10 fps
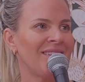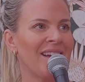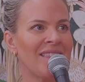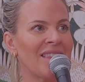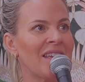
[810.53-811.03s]
I
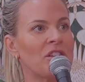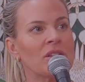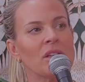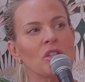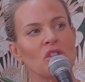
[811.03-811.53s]
think they just
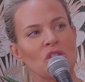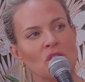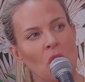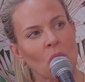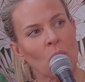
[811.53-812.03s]
get
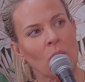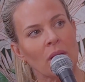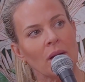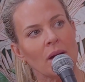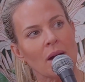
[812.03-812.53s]
so
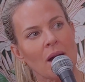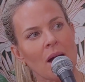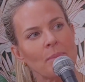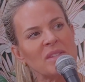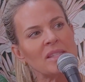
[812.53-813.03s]

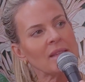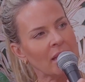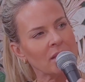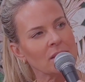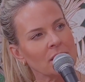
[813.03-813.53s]

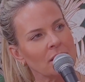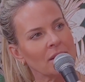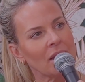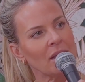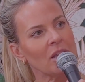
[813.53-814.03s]
upset
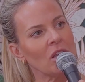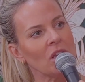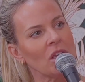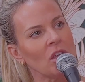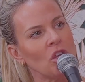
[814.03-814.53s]
that
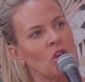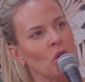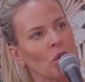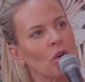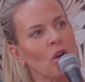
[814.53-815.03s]

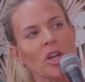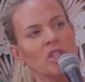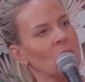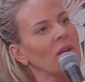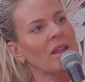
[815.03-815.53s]
you're not
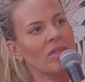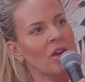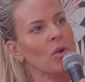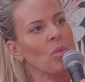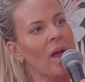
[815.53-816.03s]
doing it
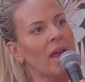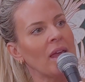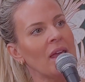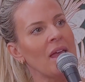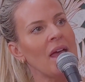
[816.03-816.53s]
their way.
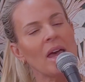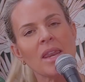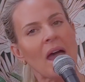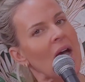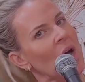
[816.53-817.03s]
And
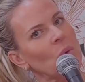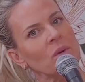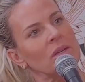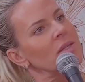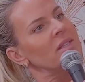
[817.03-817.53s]
how
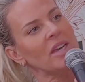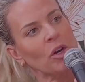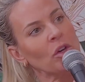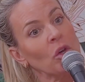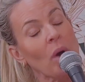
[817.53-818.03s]

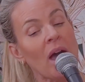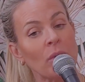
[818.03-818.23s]
dare you?